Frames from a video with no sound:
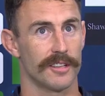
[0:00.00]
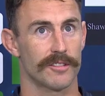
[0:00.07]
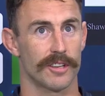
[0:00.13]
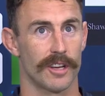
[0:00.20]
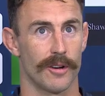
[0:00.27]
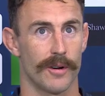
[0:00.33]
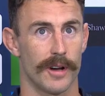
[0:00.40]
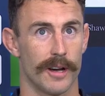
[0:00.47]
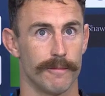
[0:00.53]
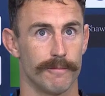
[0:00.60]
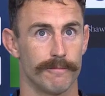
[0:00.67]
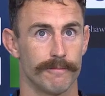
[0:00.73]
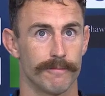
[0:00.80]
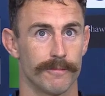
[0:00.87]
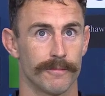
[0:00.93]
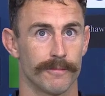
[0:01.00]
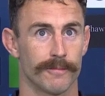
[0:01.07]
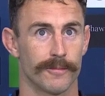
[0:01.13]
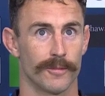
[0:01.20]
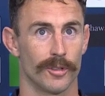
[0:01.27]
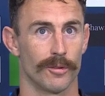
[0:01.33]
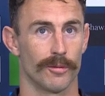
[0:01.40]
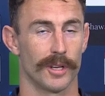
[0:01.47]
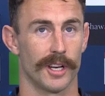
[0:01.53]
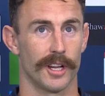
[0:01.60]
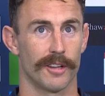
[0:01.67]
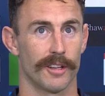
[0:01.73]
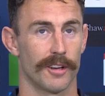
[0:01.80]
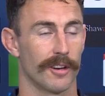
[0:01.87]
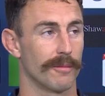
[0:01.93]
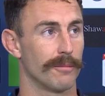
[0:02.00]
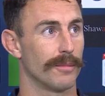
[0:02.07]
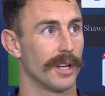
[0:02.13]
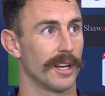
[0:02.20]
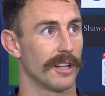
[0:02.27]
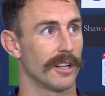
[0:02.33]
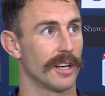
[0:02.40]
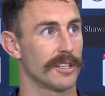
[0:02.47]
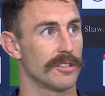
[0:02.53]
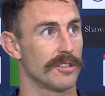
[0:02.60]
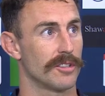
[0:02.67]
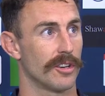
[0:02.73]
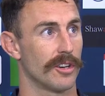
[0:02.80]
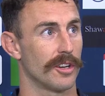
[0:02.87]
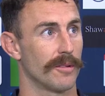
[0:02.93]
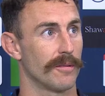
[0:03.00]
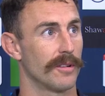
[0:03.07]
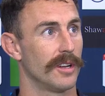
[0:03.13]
So, look, we know they're a bloody classy side,